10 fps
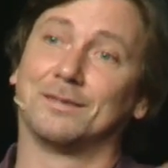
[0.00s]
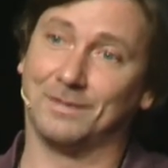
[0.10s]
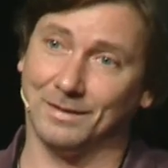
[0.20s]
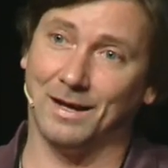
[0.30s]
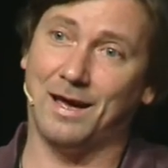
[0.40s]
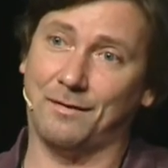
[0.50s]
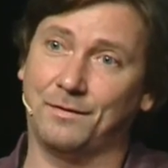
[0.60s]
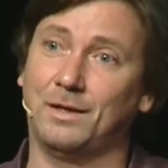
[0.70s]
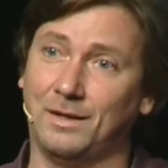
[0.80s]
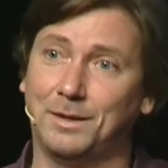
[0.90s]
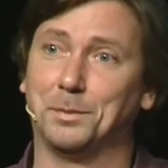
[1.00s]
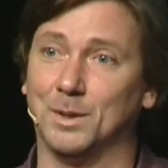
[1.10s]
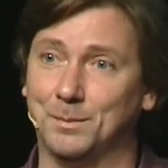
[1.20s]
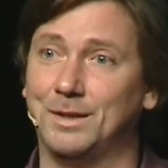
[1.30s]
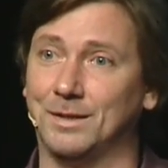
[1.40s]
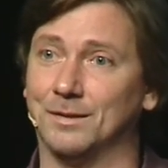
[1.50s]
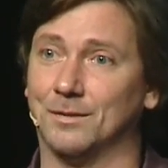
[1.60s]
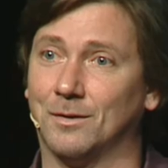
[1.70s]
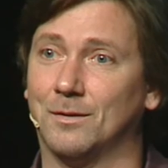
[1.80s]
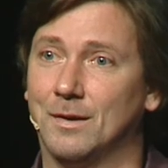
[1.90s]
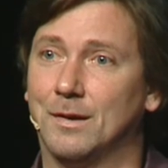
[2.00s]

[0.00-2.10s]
the heavy it will be, you know.